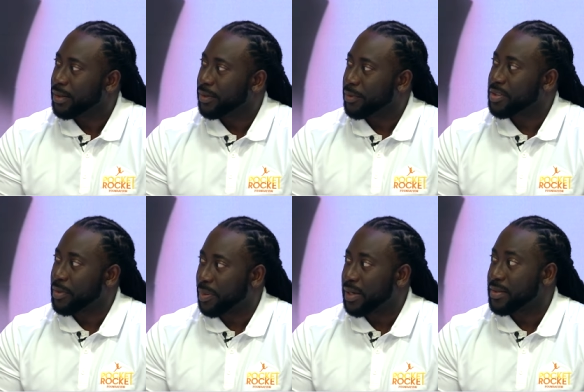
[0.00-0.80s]

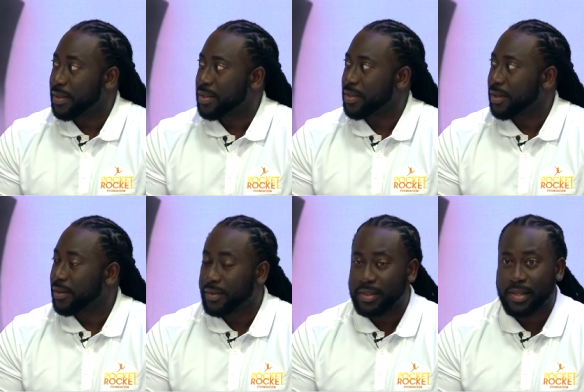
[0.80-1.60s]
recipients this year.
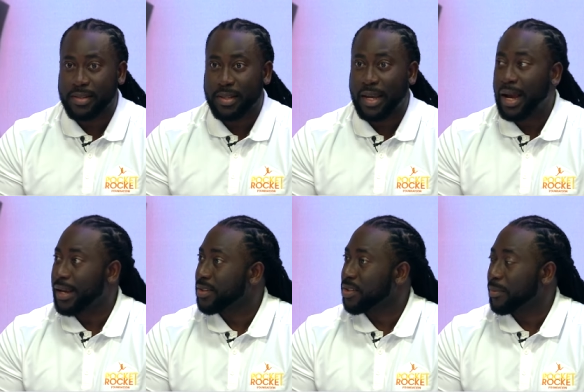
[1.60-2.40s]
This is the
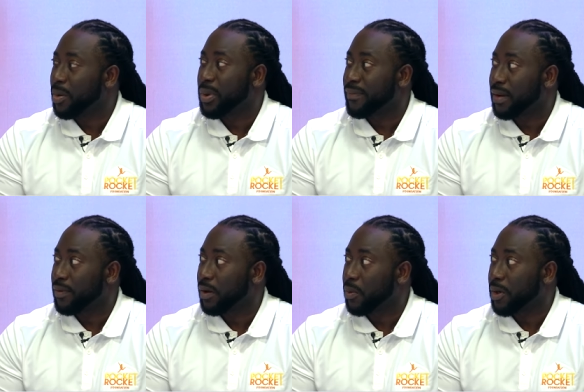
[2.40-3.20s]
highest number we've ever
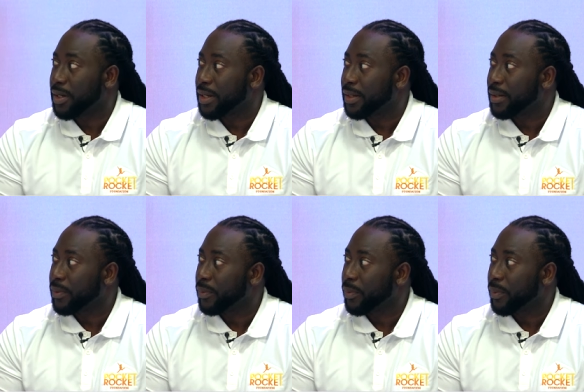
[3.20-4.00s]
awarded.
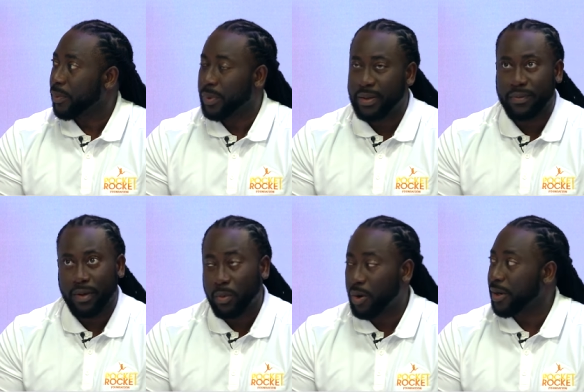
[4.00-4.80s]
We've
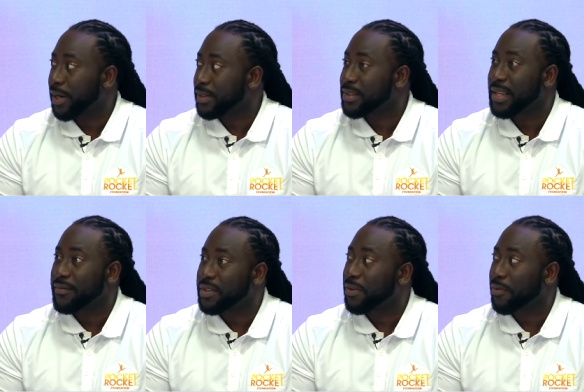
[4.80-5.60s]
awarded
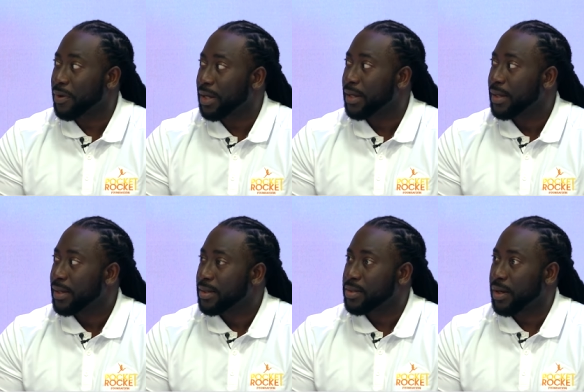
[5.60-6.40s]
73
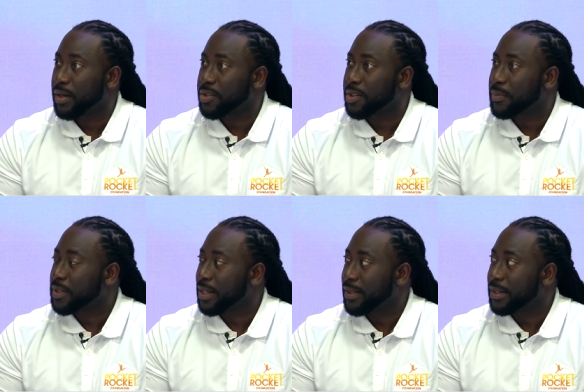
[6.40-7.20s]

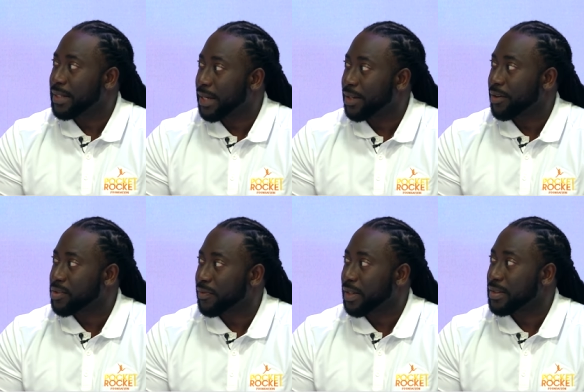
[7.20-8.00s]
scholarships in the 10 years
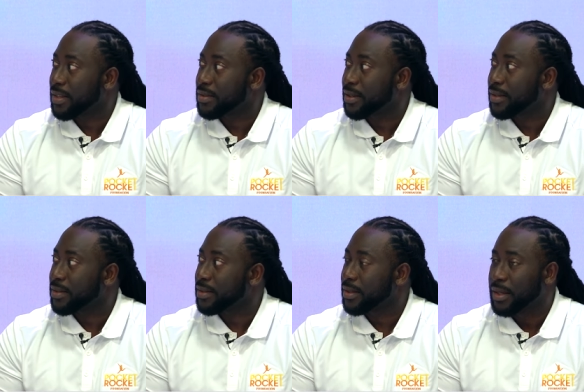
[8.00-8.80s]
of
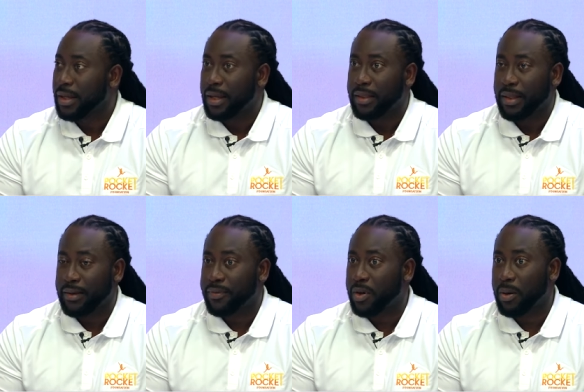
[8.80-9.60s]
existence.
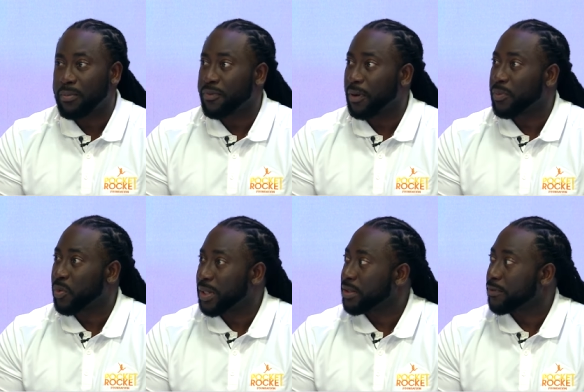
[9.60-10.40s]
They've come from
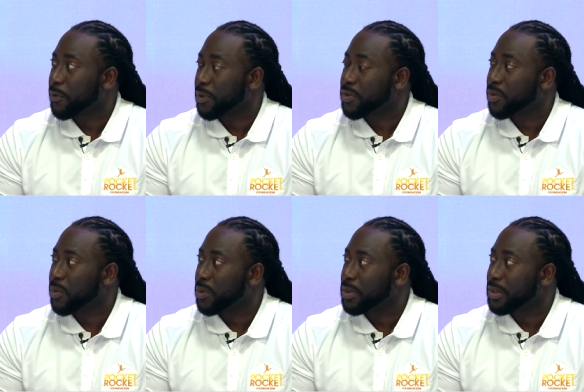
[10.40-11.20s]
24
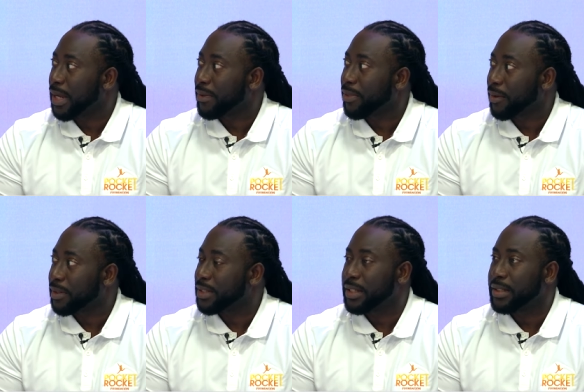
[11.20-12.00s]
schools and
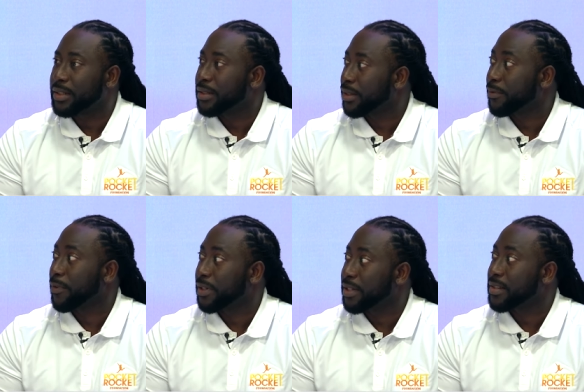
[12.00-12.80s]
13
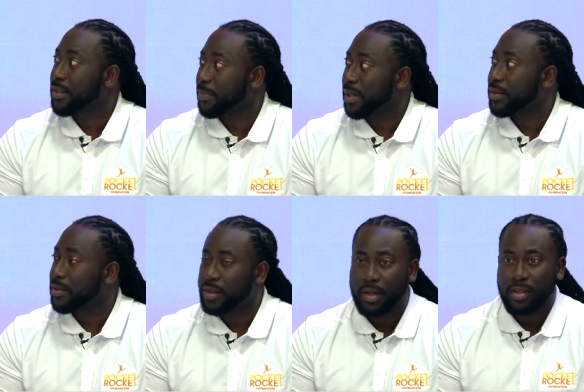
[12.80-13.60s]
different
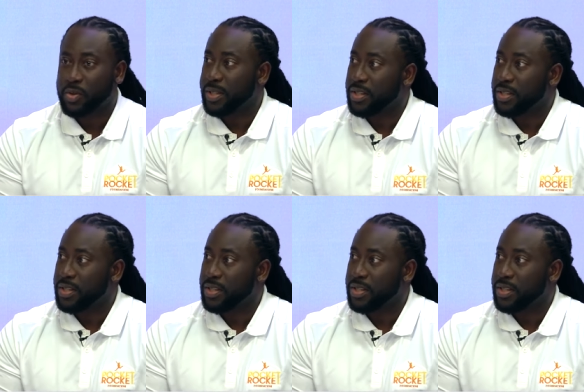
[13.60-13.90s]
disciplines. So it's